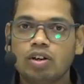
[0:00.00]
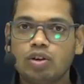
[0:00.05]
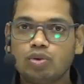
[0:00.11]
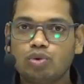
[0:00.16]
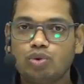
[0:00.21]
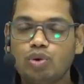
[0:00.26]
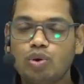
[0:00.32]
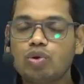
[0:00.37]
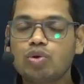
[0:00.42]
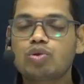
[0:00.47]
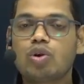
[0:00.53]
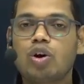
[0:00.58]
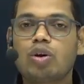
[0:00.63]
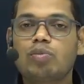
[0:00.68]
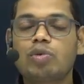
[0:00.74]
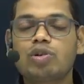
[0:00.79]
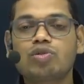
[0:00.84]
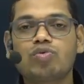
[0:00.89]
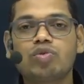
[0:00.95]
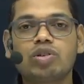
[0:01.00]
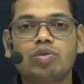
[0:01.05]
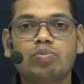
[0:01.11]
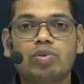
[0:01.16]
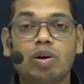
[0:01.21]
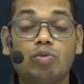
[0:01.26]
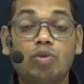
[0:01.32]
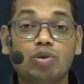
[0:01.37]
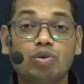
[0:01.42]
Those hormones which
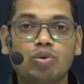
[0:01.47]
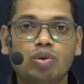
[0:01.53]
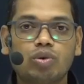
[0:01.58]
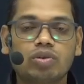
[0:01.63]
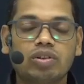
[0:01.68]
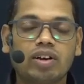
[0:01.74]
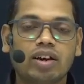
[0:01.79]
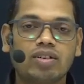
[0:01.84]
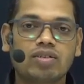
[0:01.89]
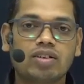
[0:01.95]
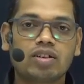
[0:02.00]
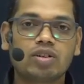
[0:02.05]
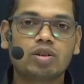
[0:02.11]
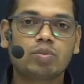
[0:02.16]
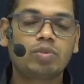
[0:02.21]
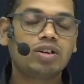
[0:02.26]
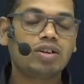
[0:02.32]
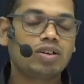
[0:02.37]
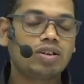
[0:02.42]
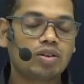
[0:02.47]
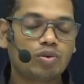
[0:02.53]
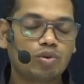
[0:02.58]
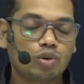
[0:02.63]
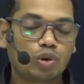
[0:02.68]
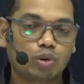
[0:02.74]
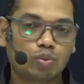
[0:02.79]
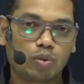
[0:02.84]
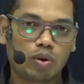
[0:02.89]
promote growth, they are said to be
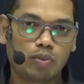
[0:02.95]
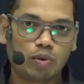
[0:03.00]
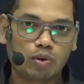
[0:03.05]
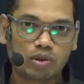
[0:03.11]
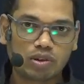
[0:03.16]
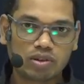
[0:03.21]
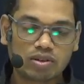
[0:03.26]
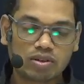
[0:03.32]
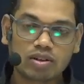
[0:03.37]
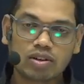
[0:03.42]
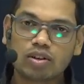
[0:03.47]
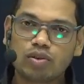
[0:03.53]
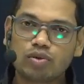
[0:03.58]
growth promoters.